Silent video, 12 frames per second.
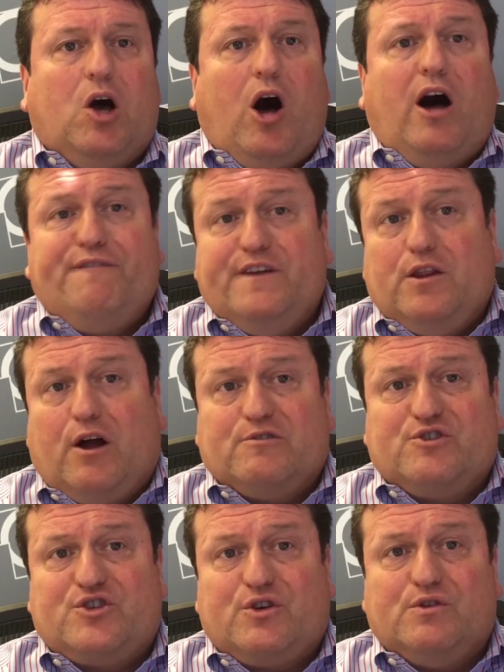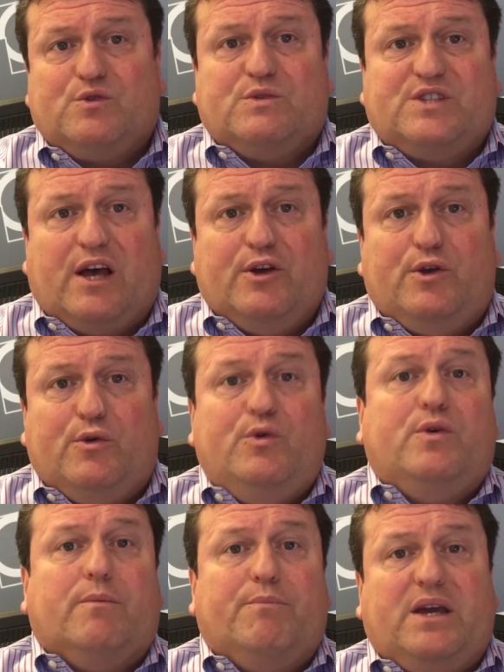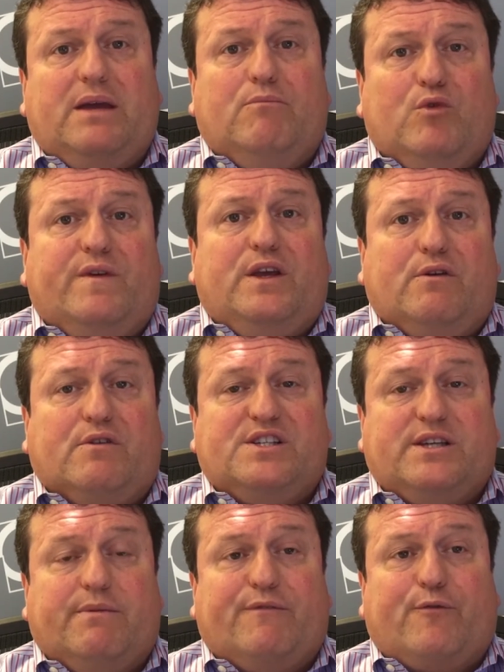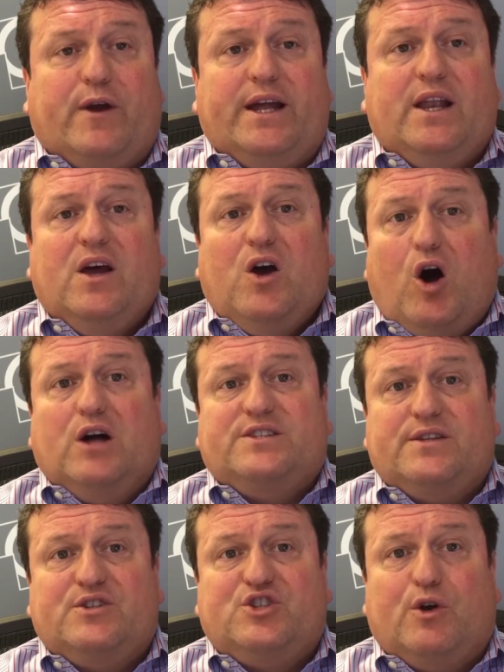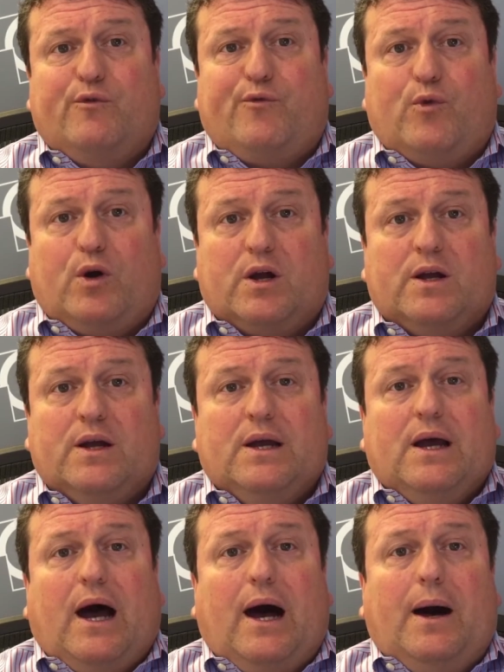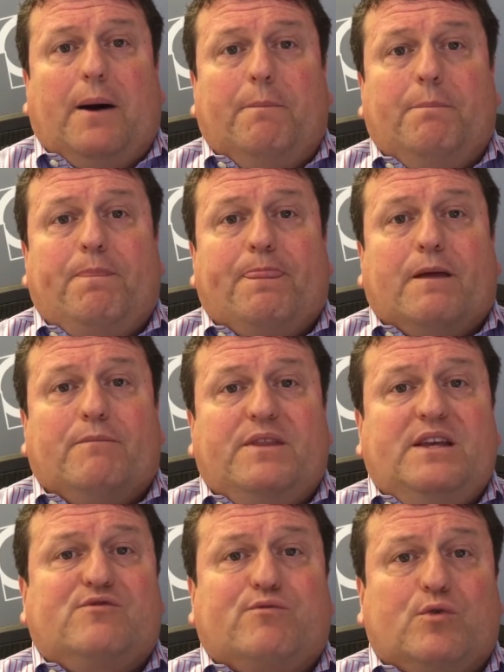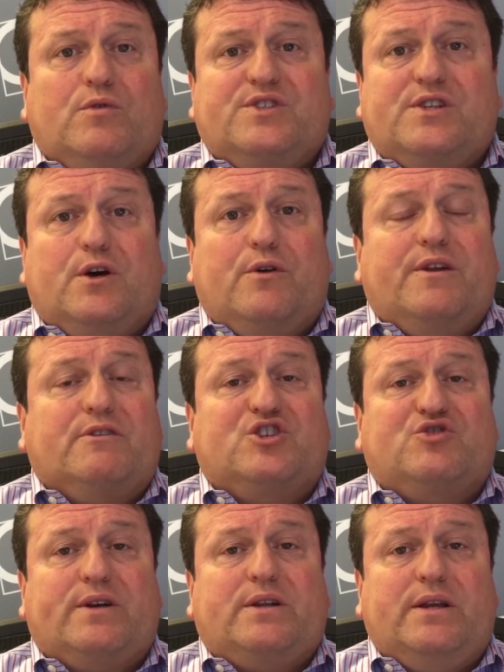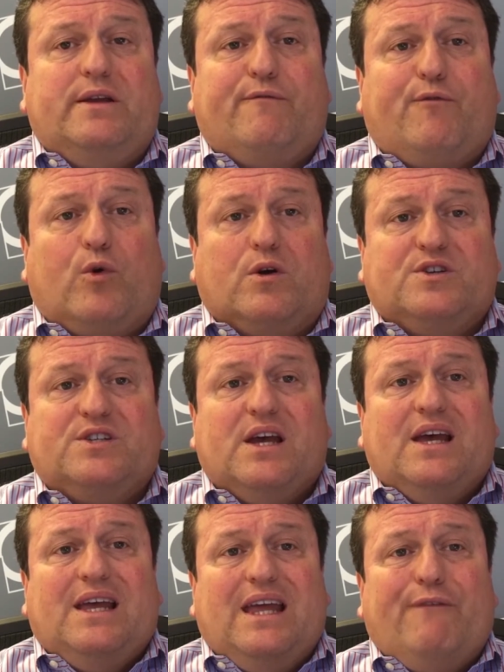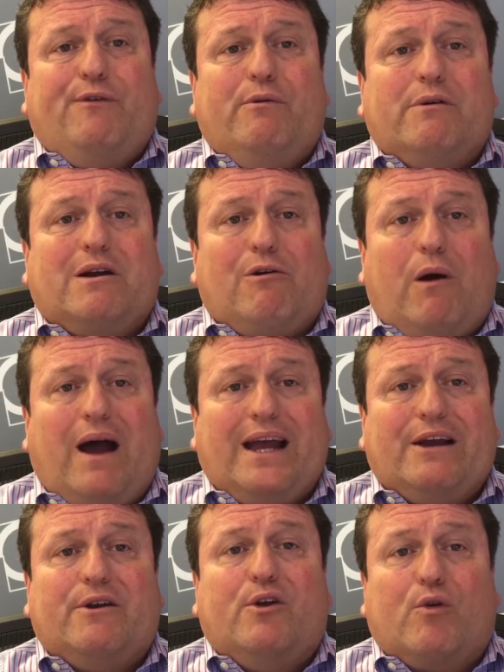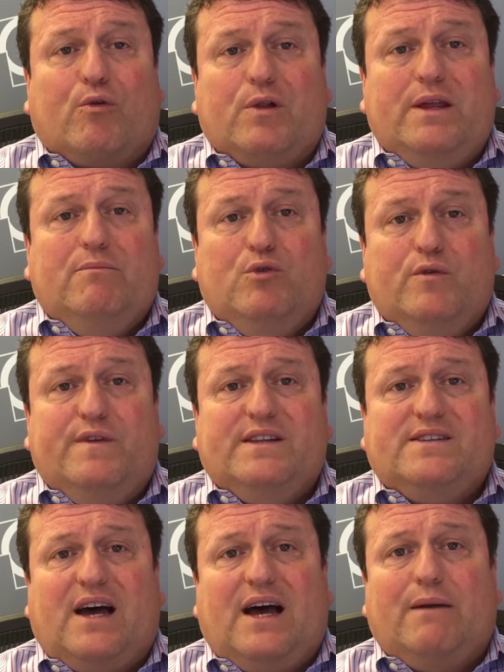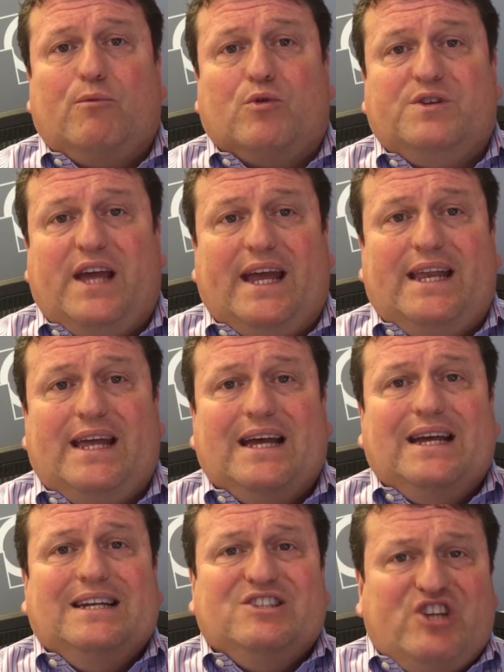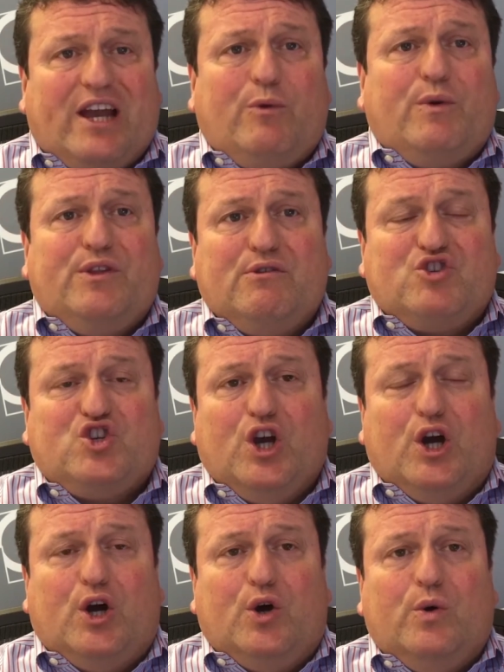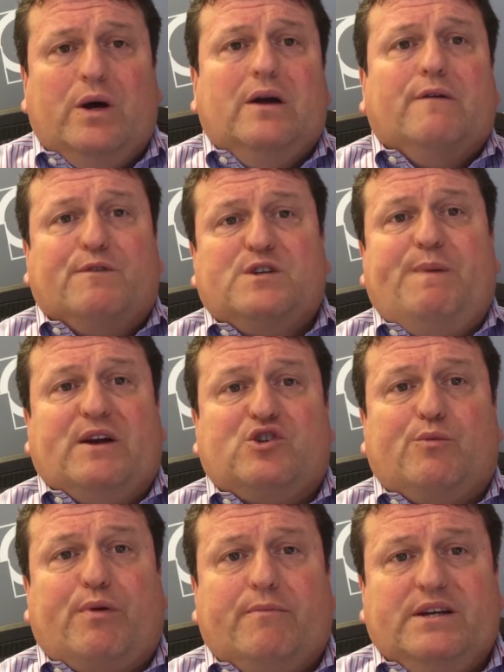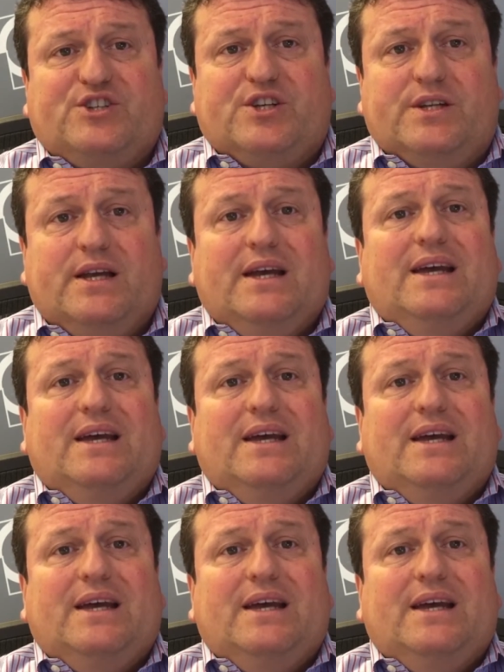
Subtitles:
Often larger shows will tell you can begin moving your exhibit freight onto the show floor. These rules, though, they're strictly enforced. If you require an early move-in time or date, check with your show for special permission.